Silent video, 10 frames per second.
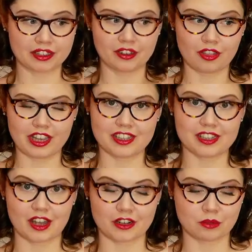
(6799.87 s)
on the
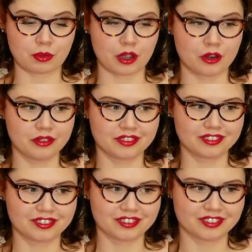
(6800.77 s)
inside of the bow.
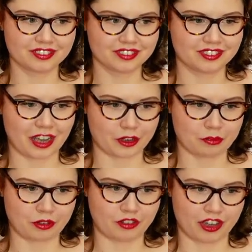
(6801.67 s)
That could be
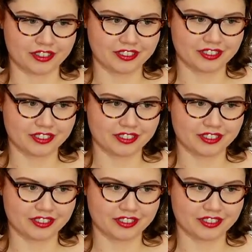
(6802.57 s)
fun.